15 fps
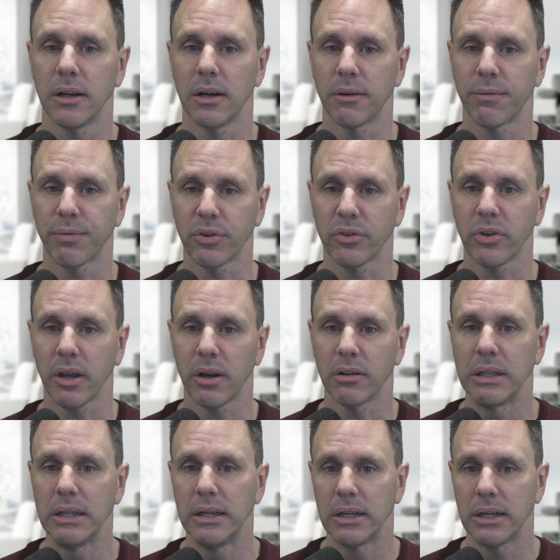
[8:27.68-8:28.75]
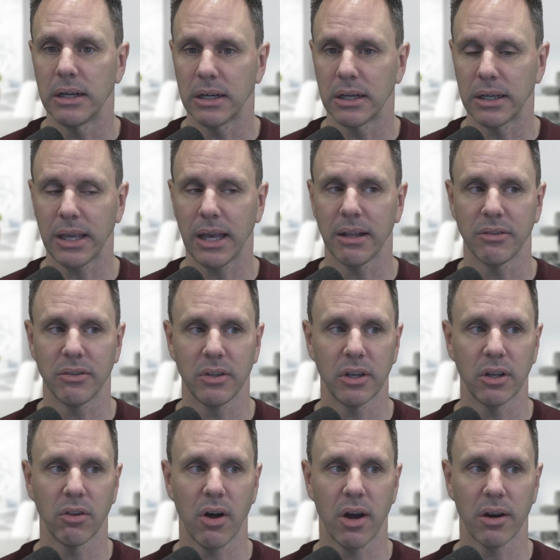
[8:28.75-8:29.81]
for sale. Again, seeing
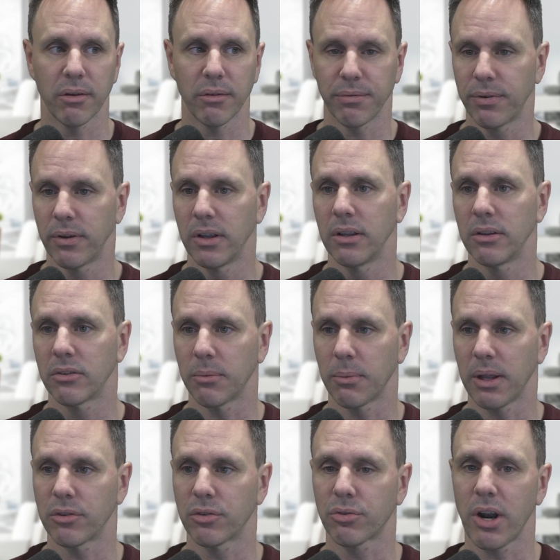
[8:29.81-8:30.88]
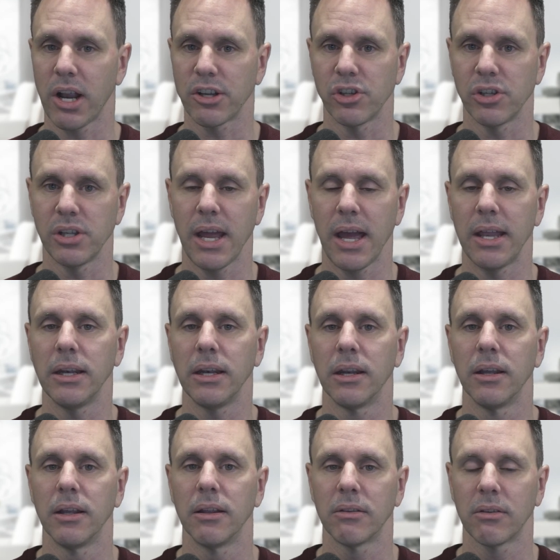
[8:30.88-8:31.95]
a lot of that scratch and dent
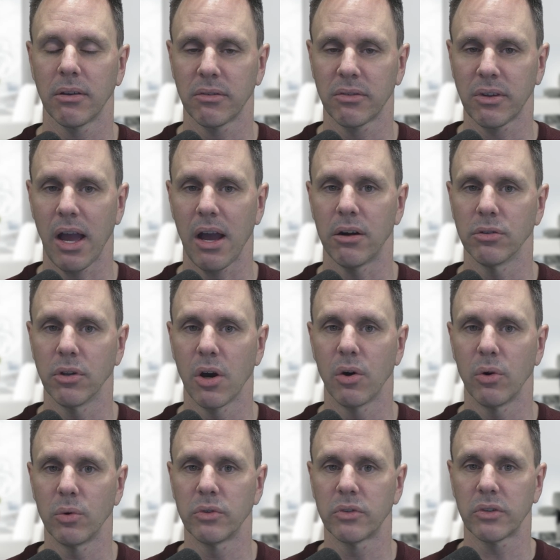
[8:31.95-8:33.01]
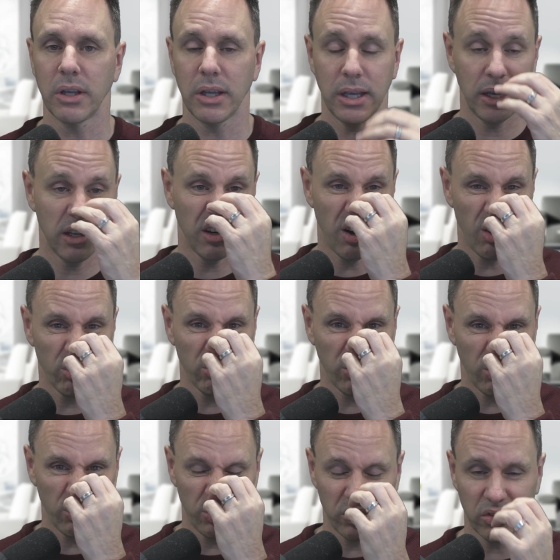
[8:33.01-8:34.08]
style loans, and
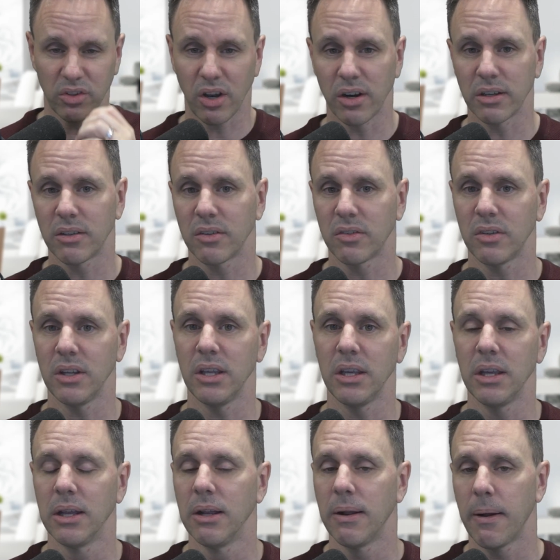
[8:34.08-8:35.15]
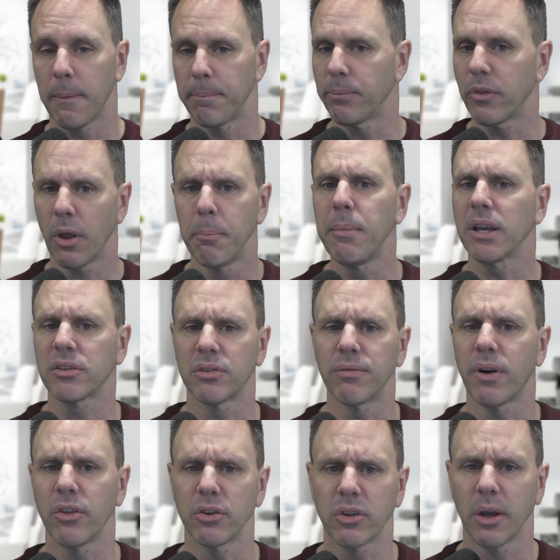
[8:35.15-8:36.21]
also starting to see a mix of
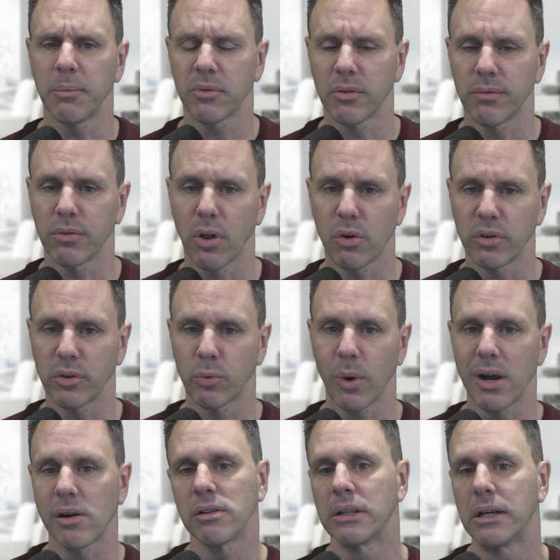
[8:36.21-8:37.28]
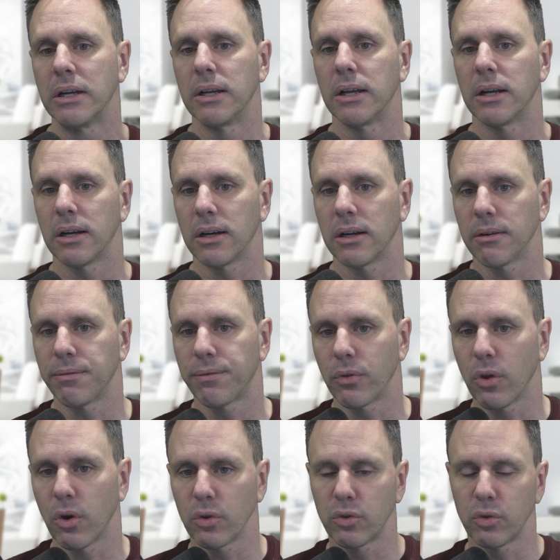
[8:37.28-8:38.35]
other types of loan as well. For
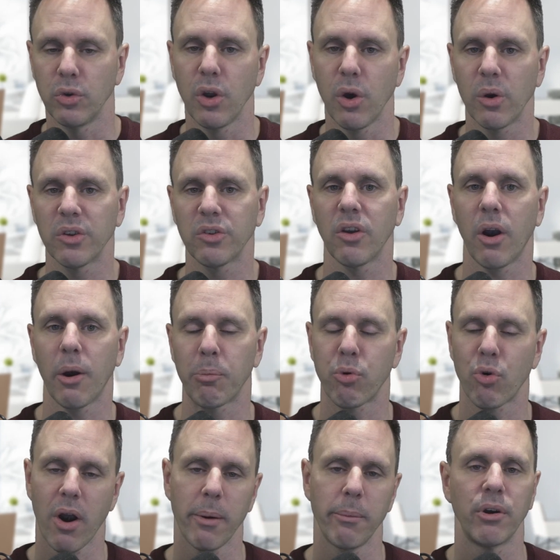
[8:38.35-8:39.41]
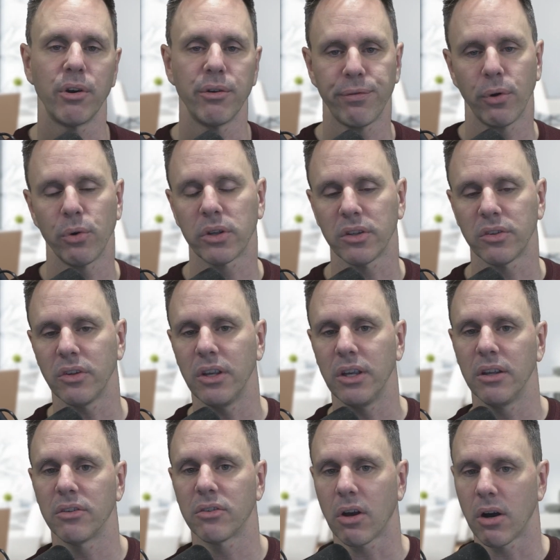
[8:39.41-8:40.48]
those who know us, our primary focus
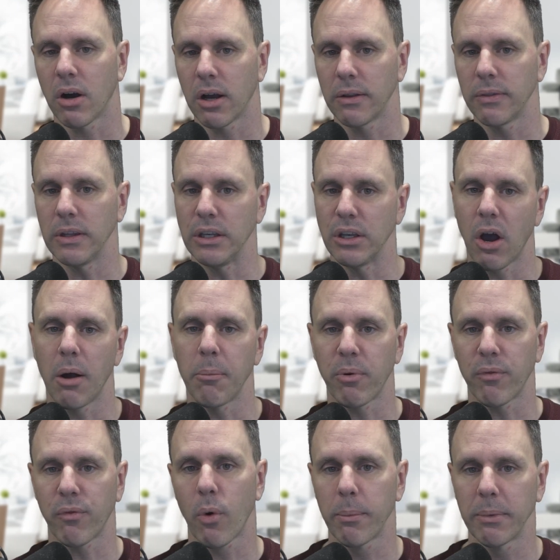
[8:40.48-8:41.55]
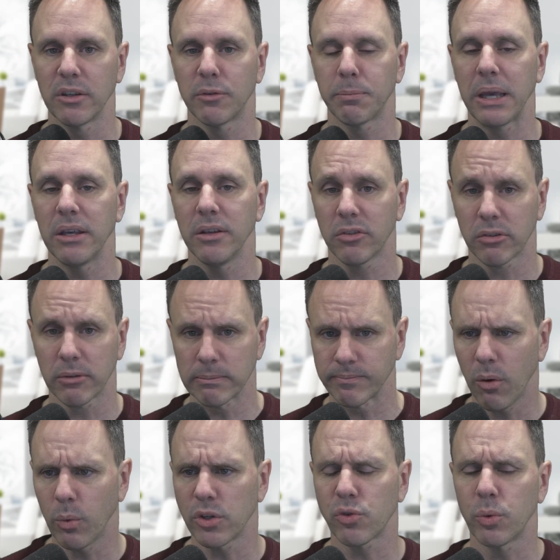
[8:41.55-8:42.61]
is on the non-performing space,
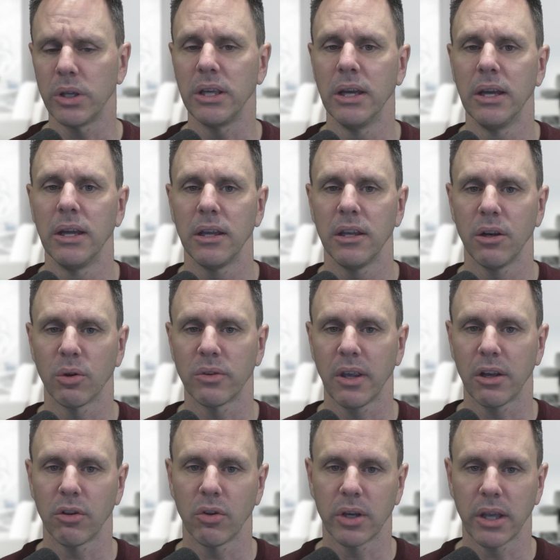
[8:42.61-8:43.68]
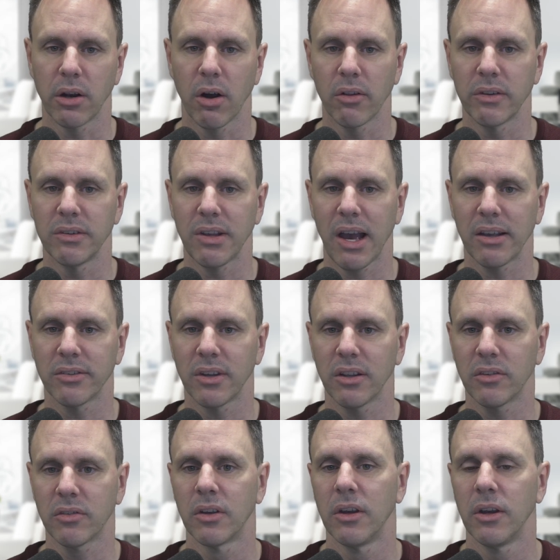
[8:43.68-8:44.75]
which we take a look at all these
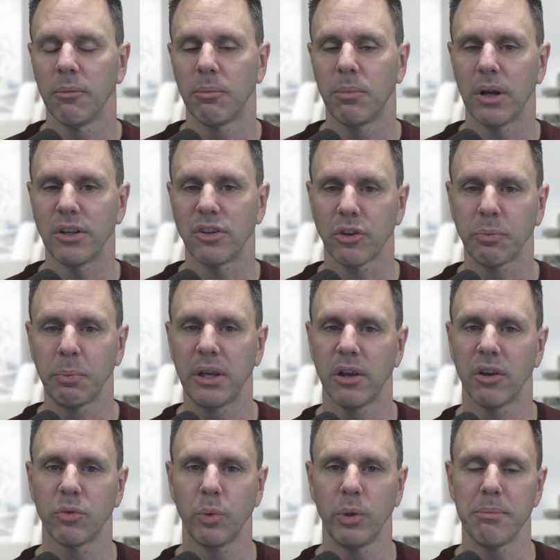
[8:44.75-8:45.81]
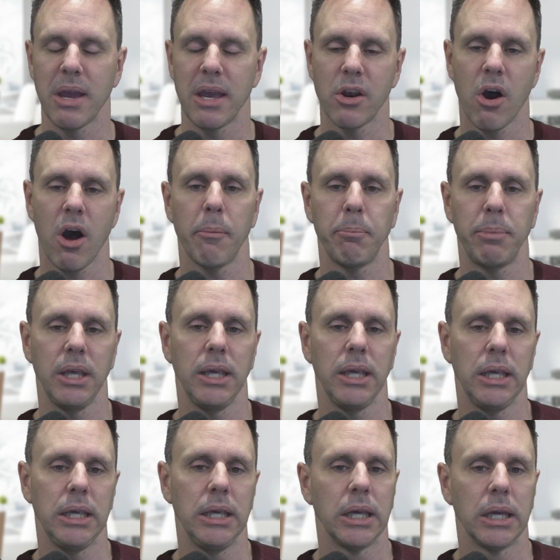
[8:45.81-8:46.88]
assets. But just because we may not
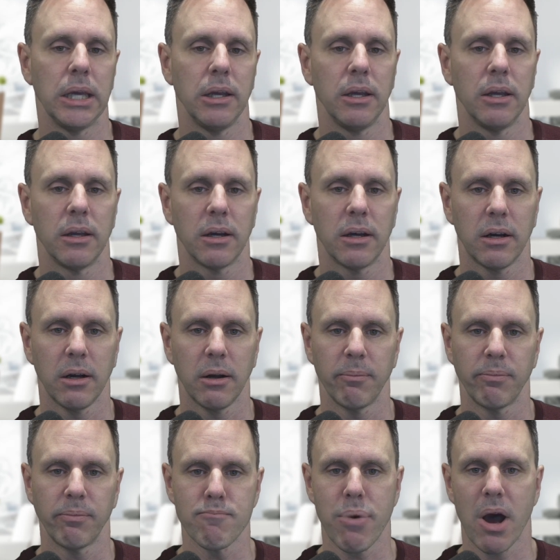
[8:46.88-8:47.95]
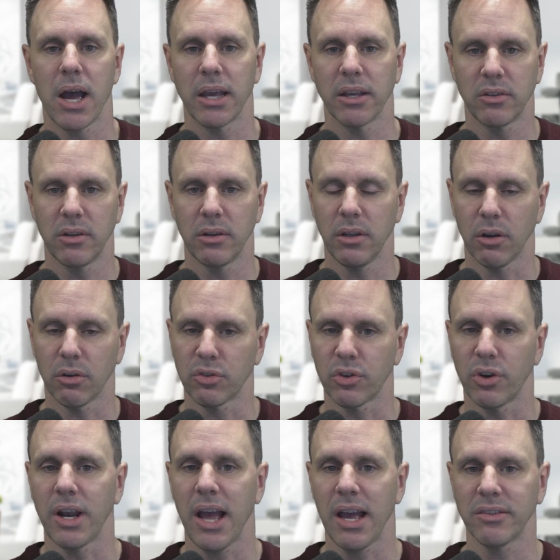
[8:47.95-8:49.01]
be buying
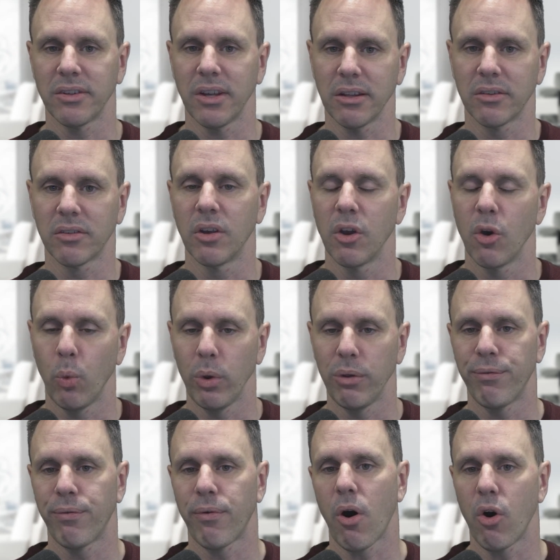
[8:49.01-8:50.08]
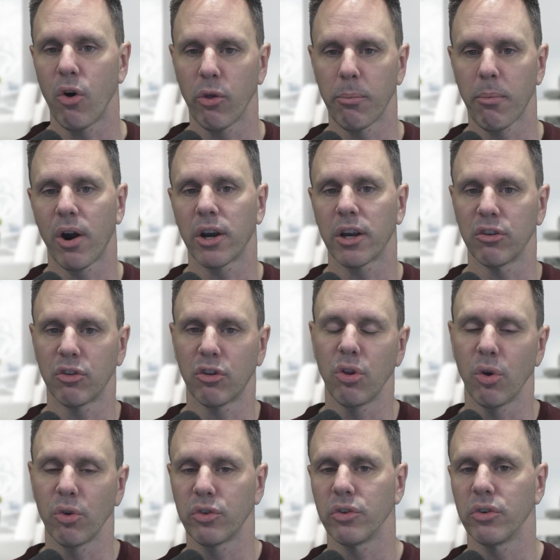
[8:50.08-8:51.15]
certain assets, we follow the markets
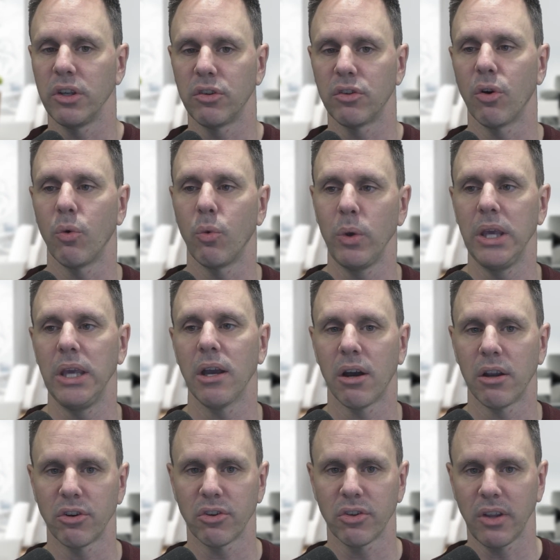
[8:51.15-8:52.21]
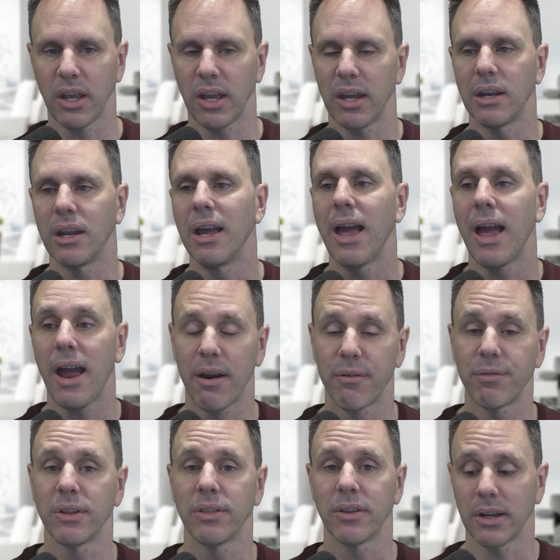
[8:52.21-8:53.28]
closely so we understand
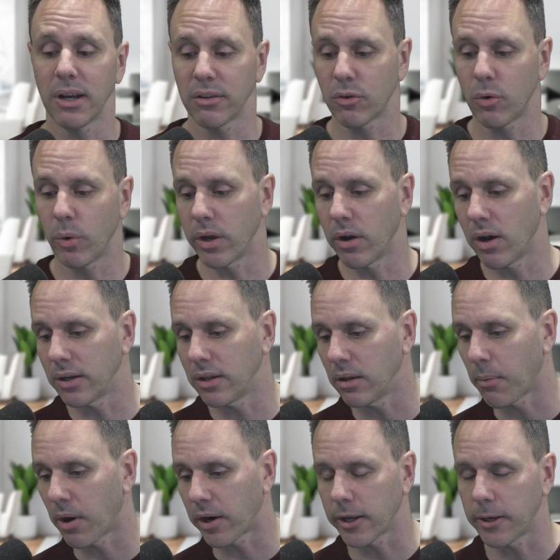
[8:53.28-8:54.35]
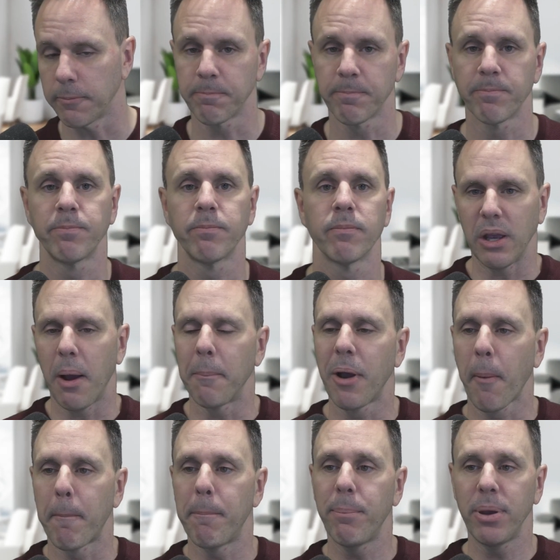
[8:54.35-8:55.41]
everything that's going on in the market. I'm
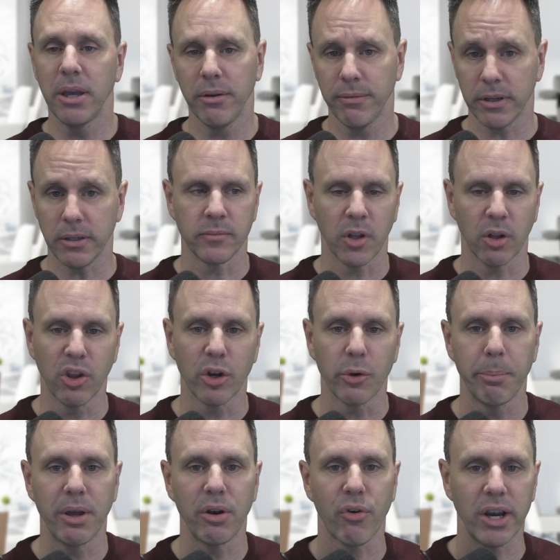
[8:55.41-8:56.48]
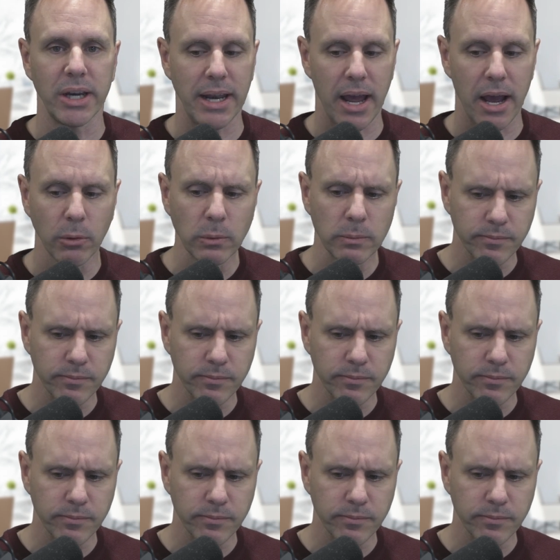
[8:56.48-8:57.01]
going to pivot a little bit right now,